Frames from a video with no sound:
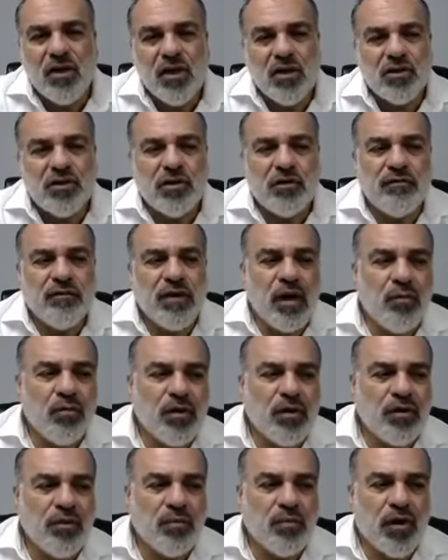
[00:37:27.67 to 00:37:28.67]
So if they
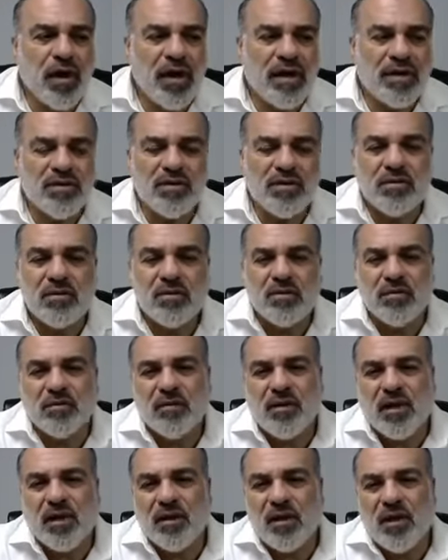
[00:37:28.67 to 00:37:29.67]
were depressed,
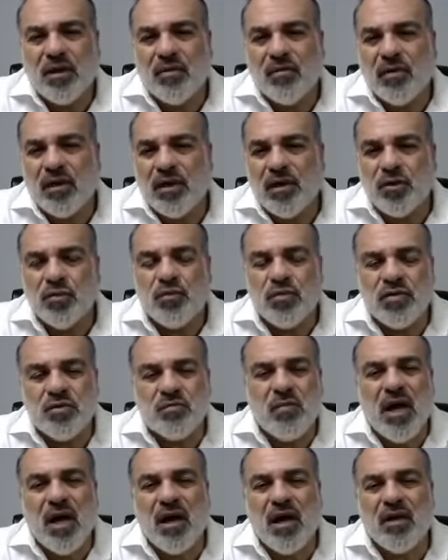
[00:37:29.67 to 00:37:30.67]
and it was
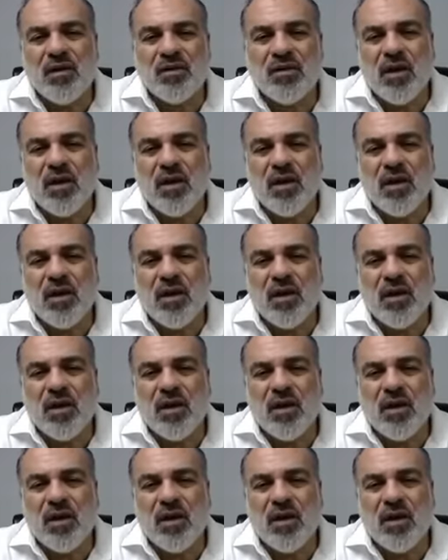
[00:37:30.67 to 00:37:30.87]
mild,